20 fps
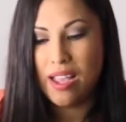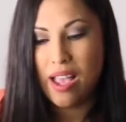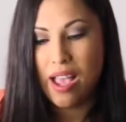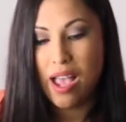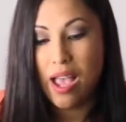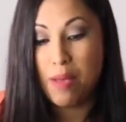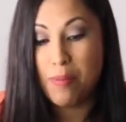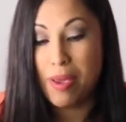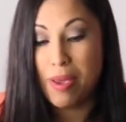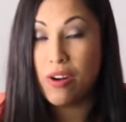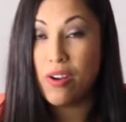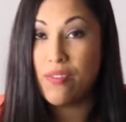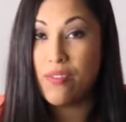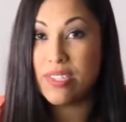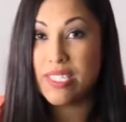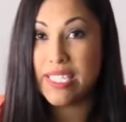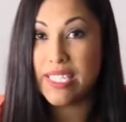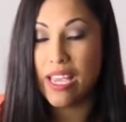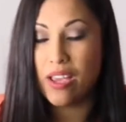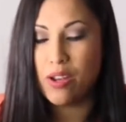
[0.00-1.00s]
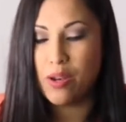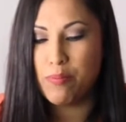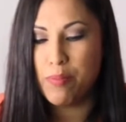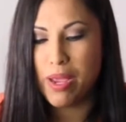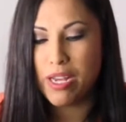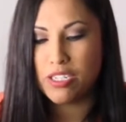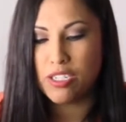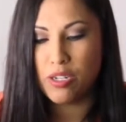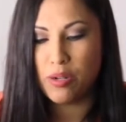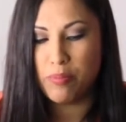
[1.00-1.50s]
I don't have a scale to
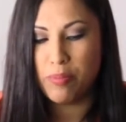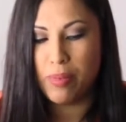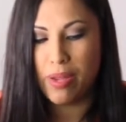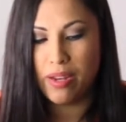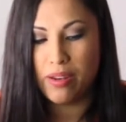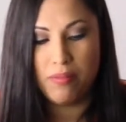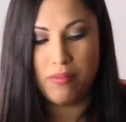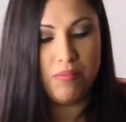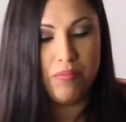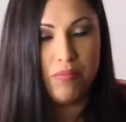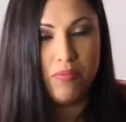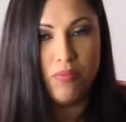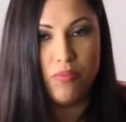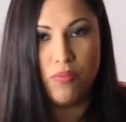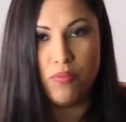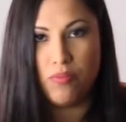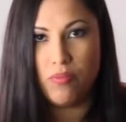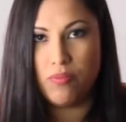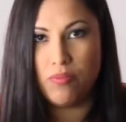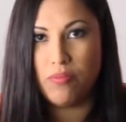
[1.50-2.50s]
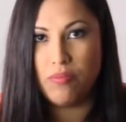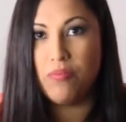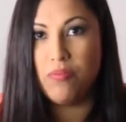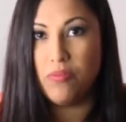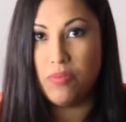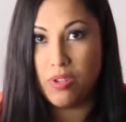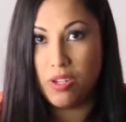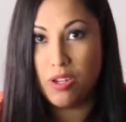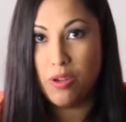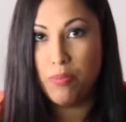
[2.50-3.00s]
measure, but
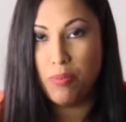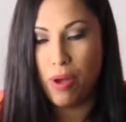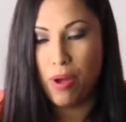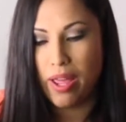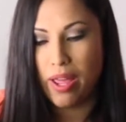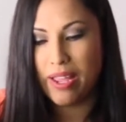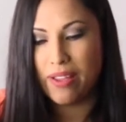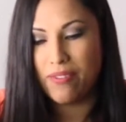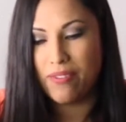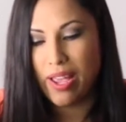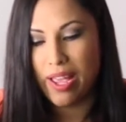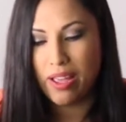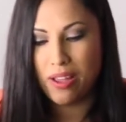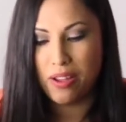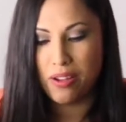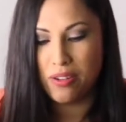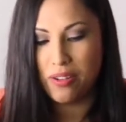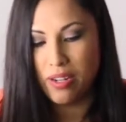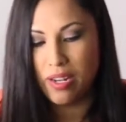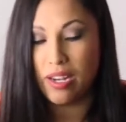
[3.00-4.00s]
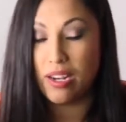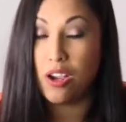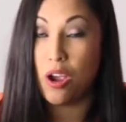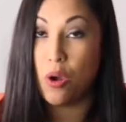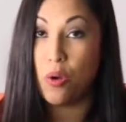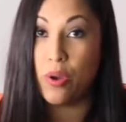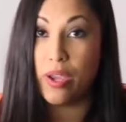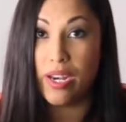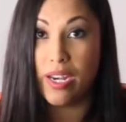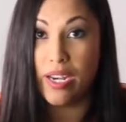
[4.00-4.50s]
you probably have held a
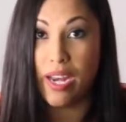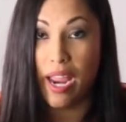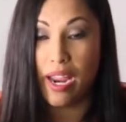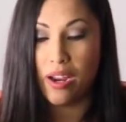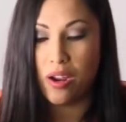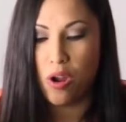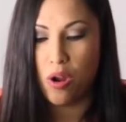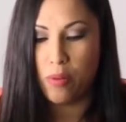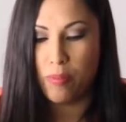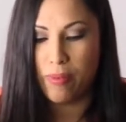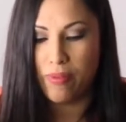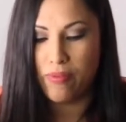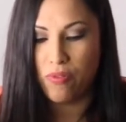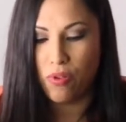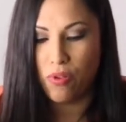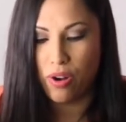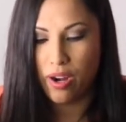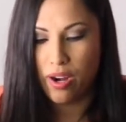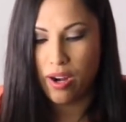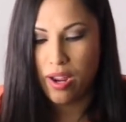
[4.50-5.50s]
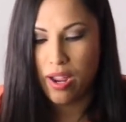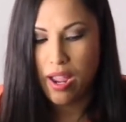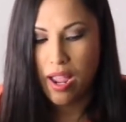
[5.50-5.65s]
Coke and a Diet Coke before.